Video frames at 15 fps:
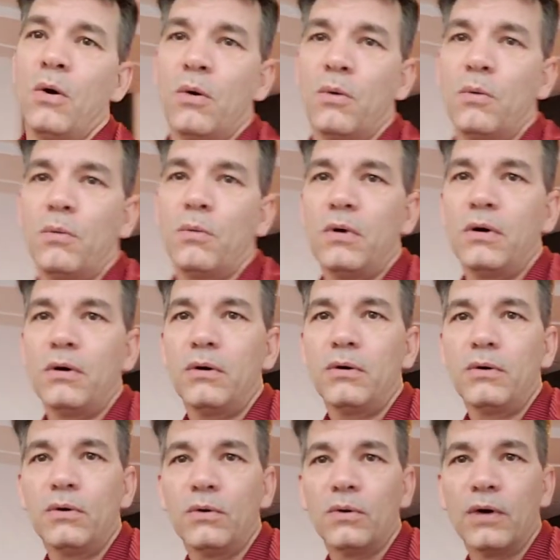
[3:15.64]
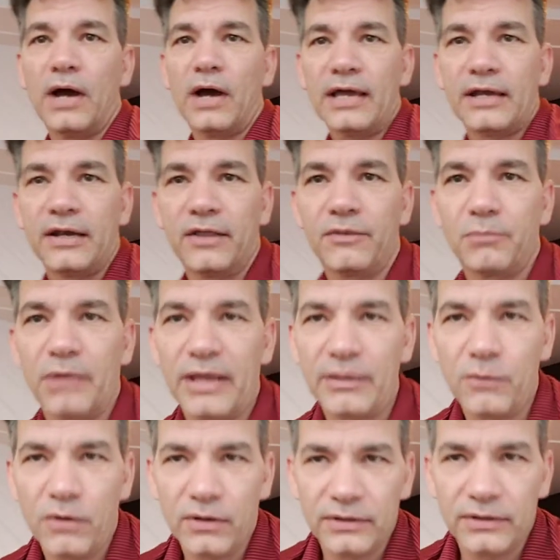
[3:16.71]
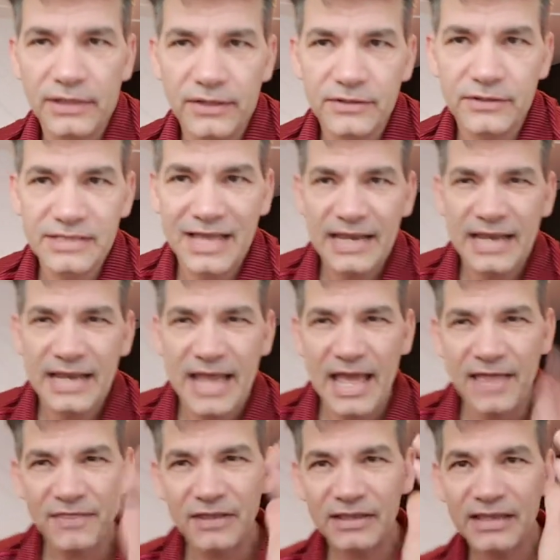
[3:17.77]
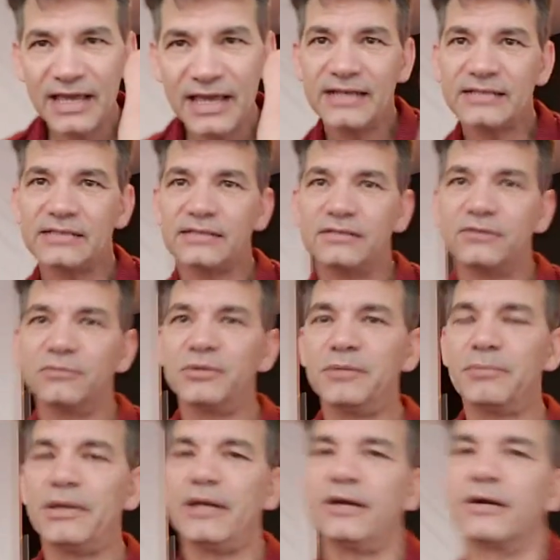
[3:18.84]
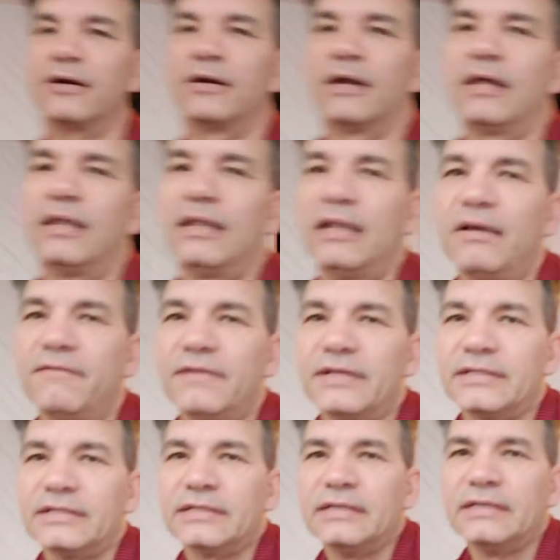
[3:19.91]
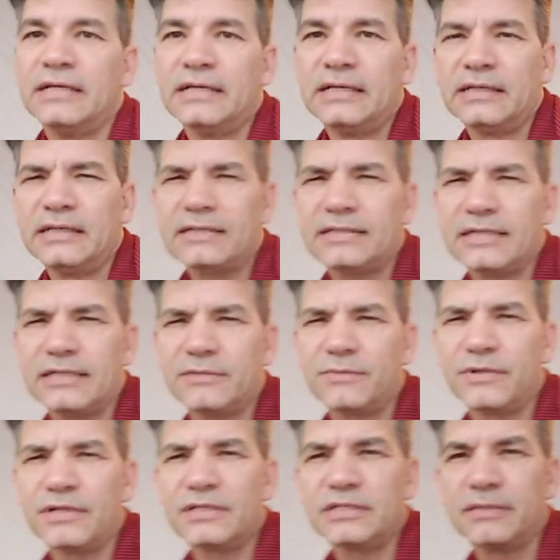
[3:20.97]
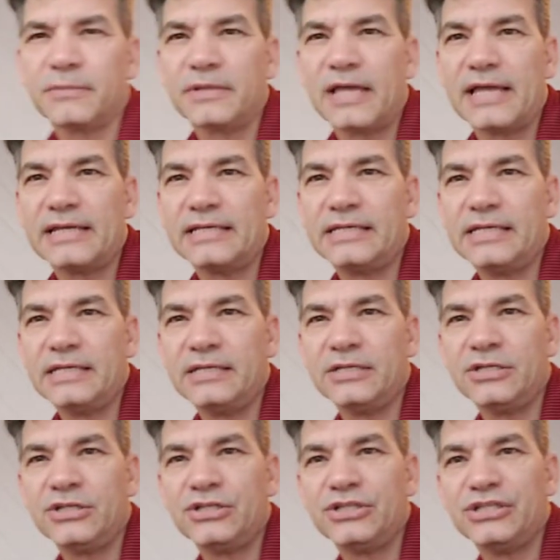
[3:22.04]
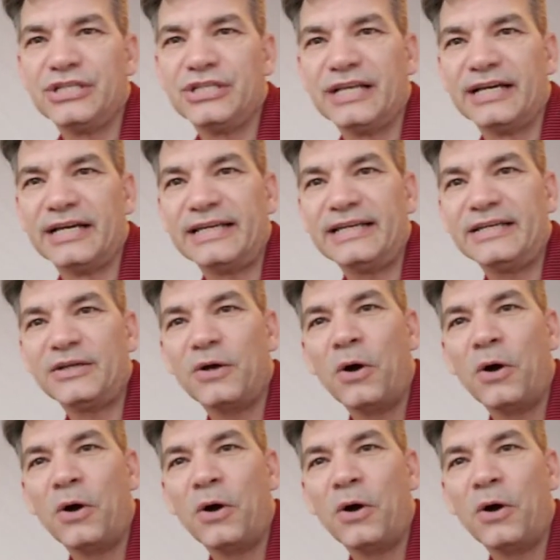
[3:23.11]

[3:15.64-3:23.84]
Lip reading: Whoa, I got another blank wall on the other side, and the lighting's a little bit better. I love it. Let's get rid of some of that dingy light.